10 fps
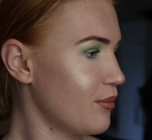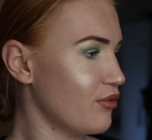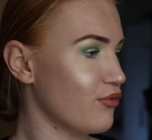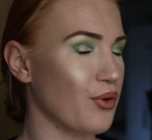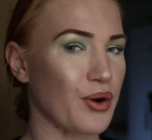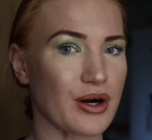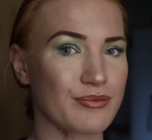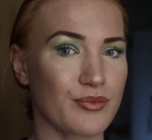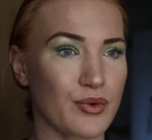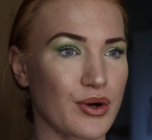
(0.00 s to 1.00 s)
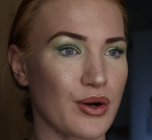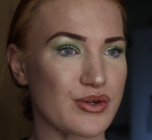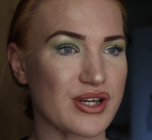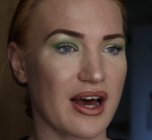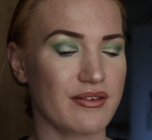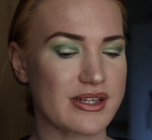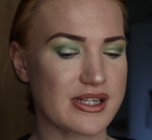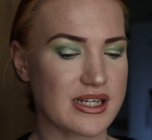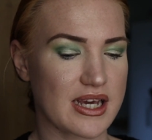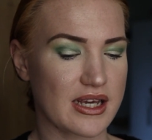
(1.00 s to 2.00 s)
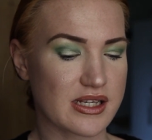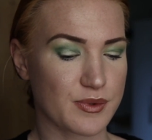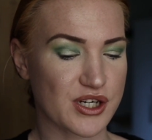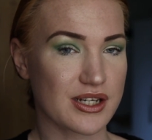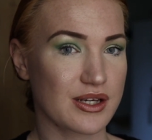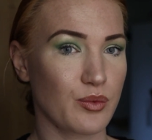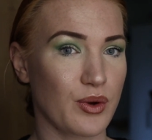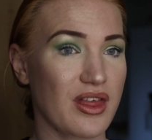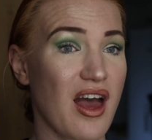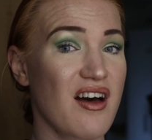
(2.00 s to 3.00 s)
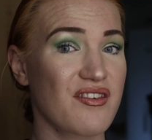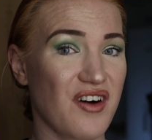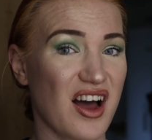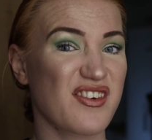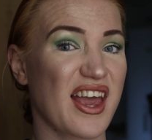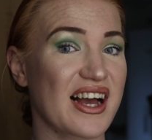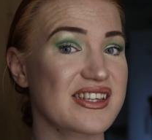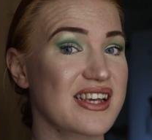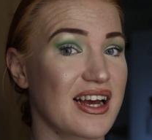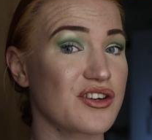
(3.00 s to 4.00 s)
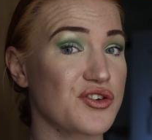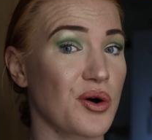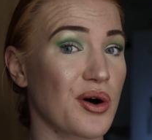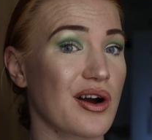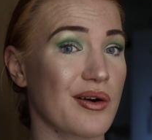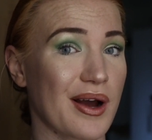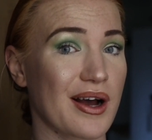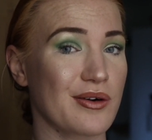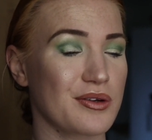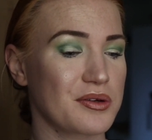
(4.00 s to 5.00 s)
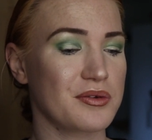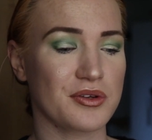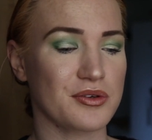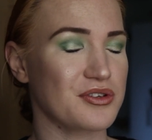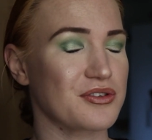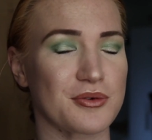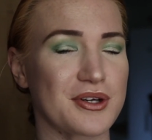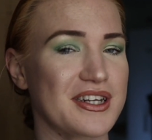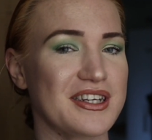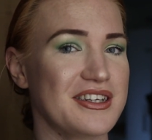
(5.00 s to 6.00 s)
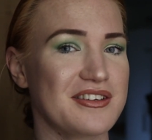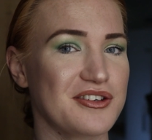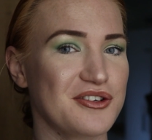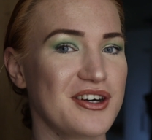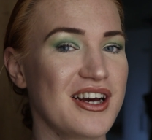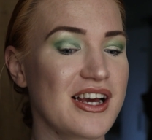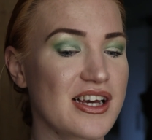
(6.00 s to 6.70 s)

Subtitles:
before we're going to have this day, especially with 5 cats and a dog around. You just really need to.